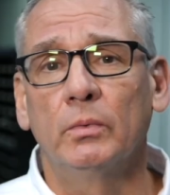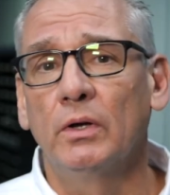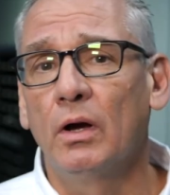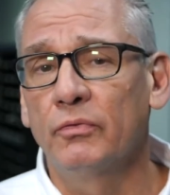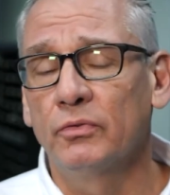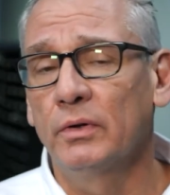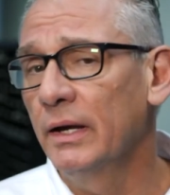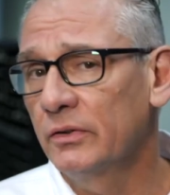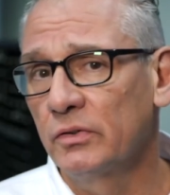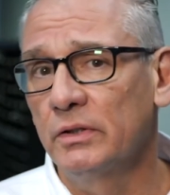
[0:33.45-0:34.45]
We offer
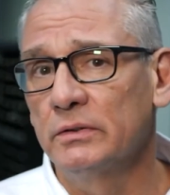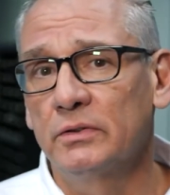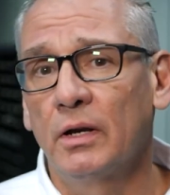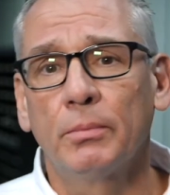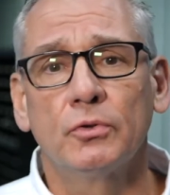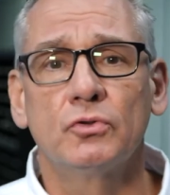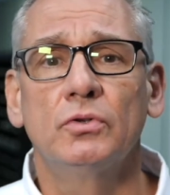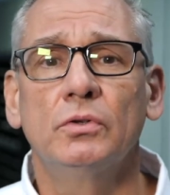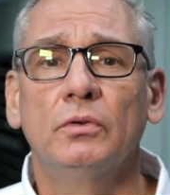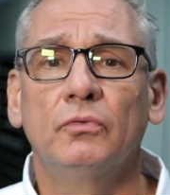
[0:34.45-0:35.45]
excellent temperature
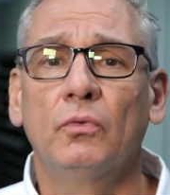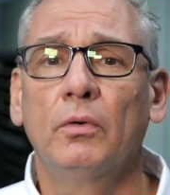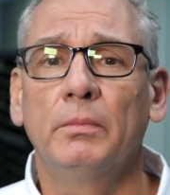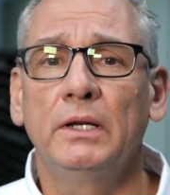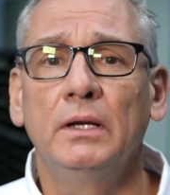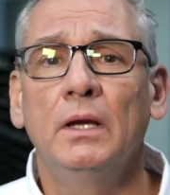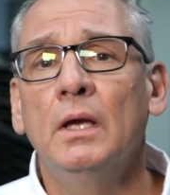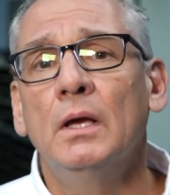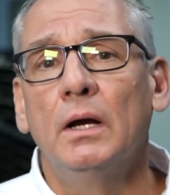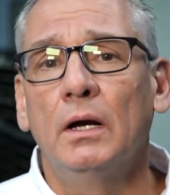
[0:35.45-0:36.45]
uniformity
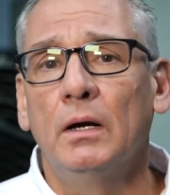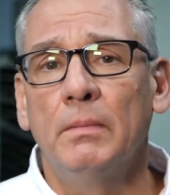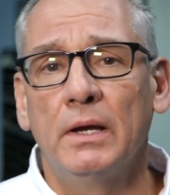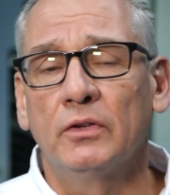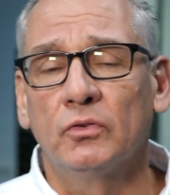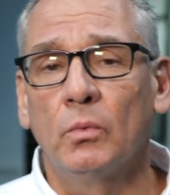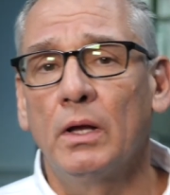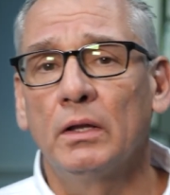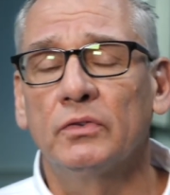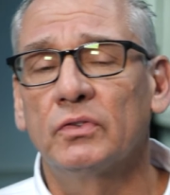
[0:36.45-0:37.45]
um, as
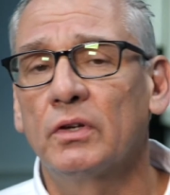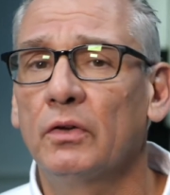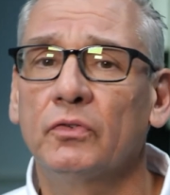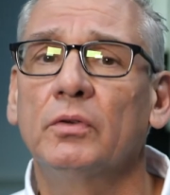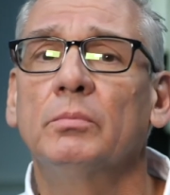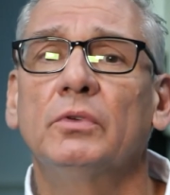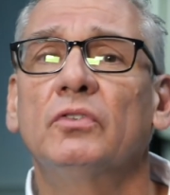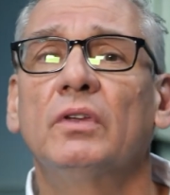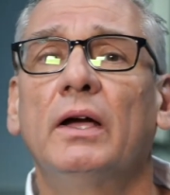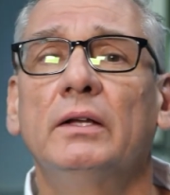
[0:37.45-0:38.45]
well as custom
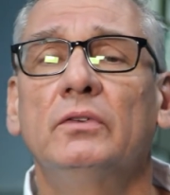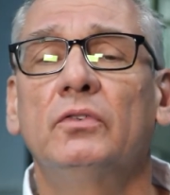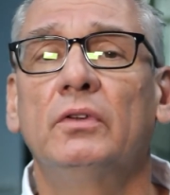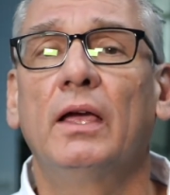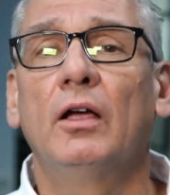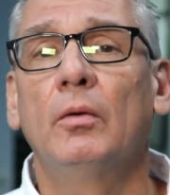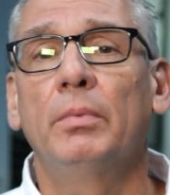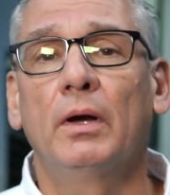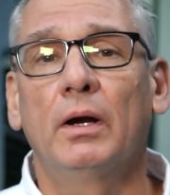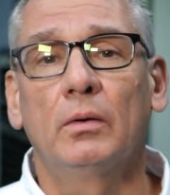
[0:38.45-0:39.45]
designs to
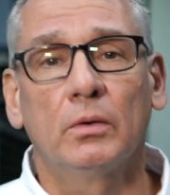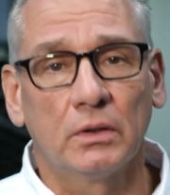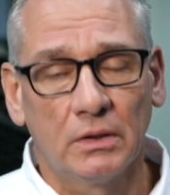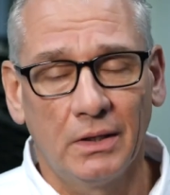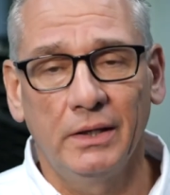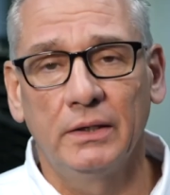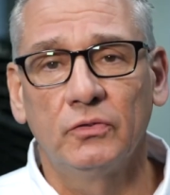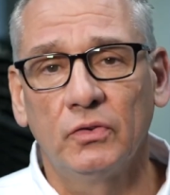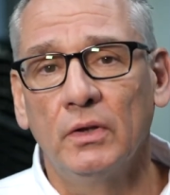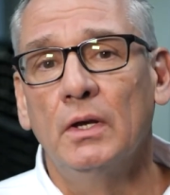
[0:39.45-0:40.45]
help our
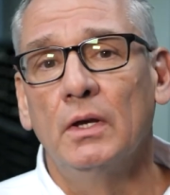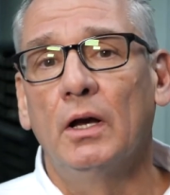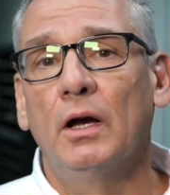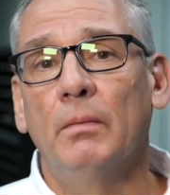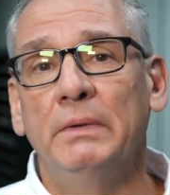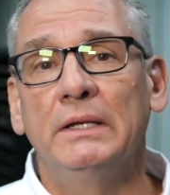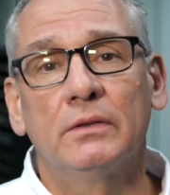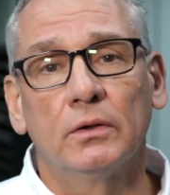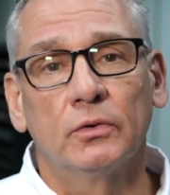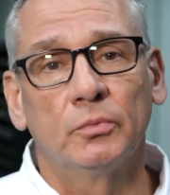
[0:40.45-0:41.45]
clients uh,
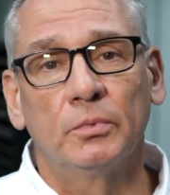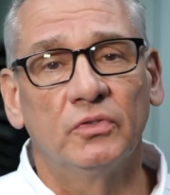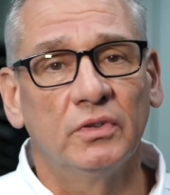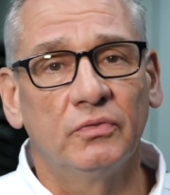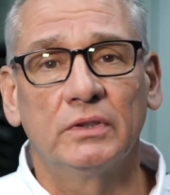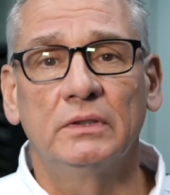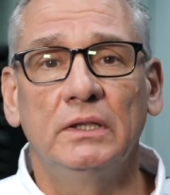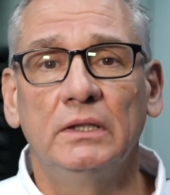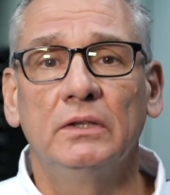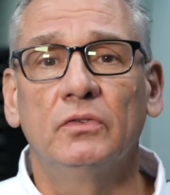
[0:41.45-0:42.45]
meet their specific
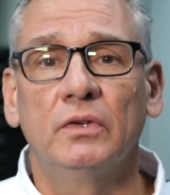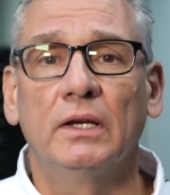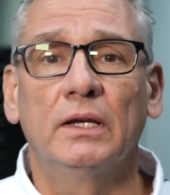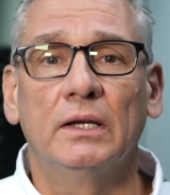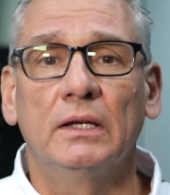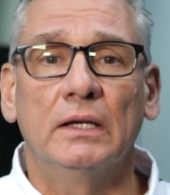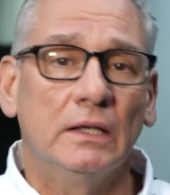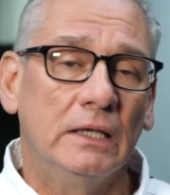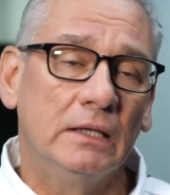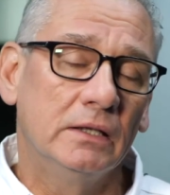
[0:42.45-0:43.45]
needs
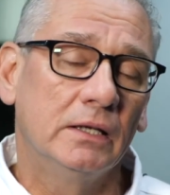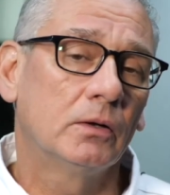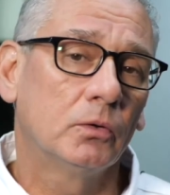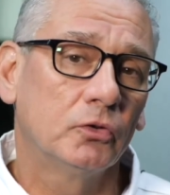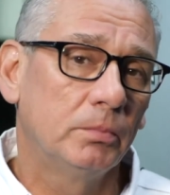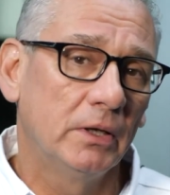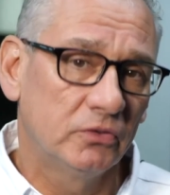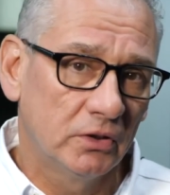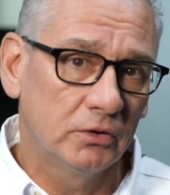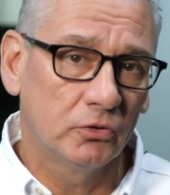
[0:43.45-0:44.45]
uh, in the
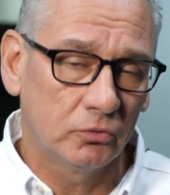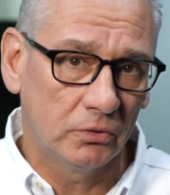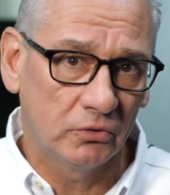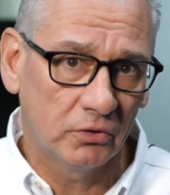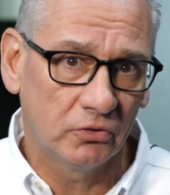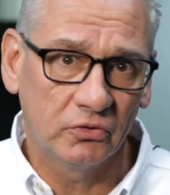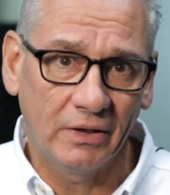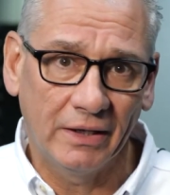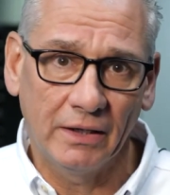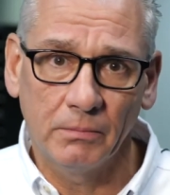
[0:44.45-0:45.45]
aerospace industry, such as
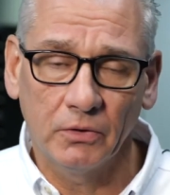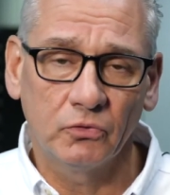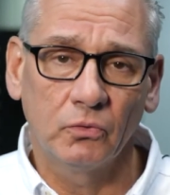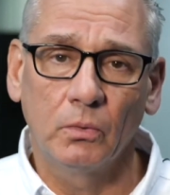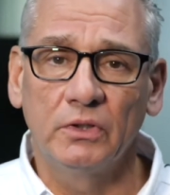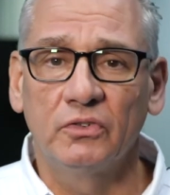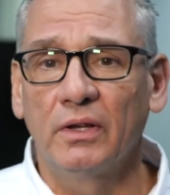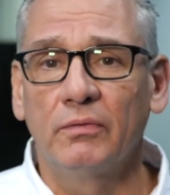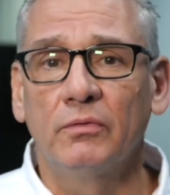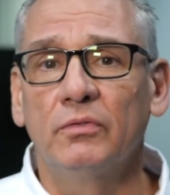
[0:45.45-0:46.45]
AMS
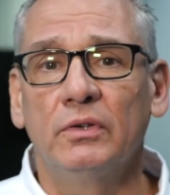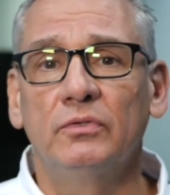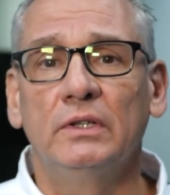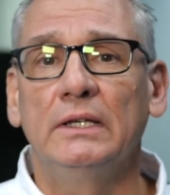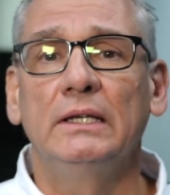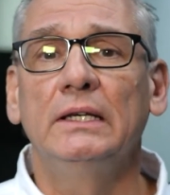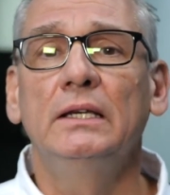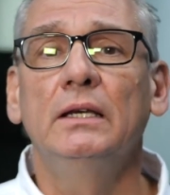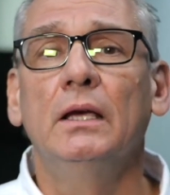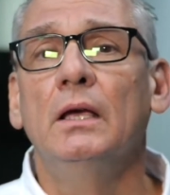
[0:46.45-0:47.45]

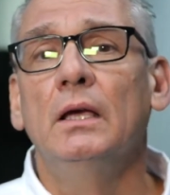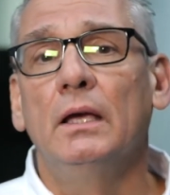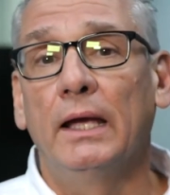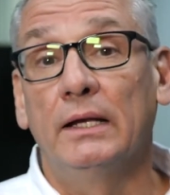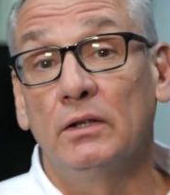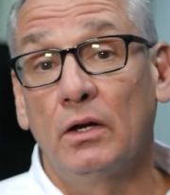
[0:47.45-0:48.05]
2750E and